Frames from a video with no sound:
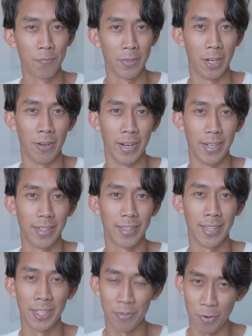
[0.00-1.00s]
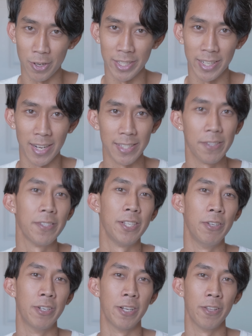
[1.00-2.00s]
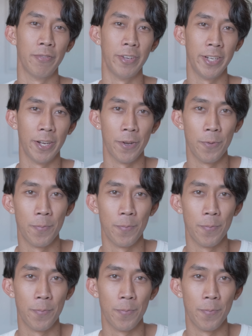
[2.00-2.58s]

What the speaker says: All right. Thanks for watching, guys. I'll see you in another video.